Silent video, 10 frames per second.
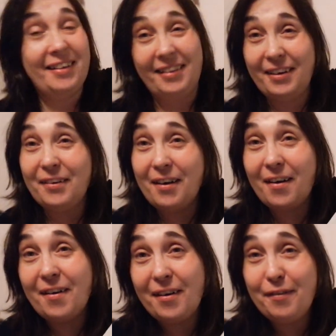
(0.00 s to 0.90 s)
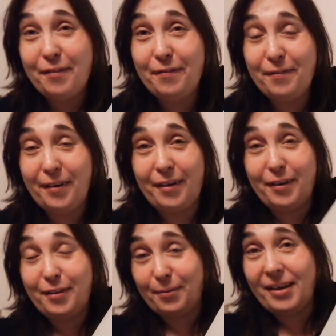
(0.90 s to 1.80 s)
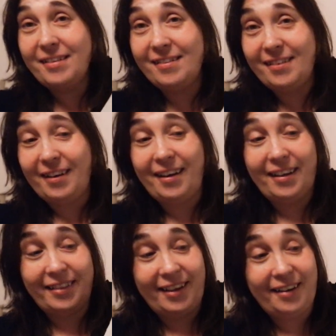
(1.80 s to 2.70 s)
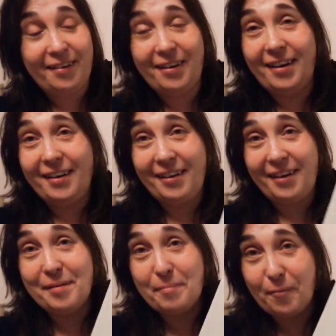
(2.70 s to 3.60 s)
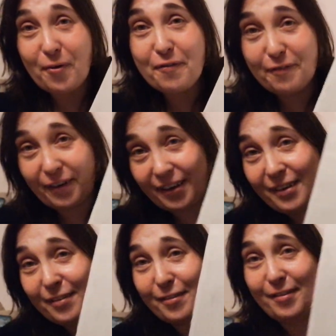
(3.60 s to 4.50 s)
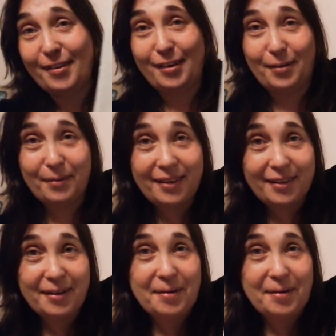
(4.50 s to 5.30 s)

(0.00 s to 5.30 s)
There are threads that are more fun to stitch with,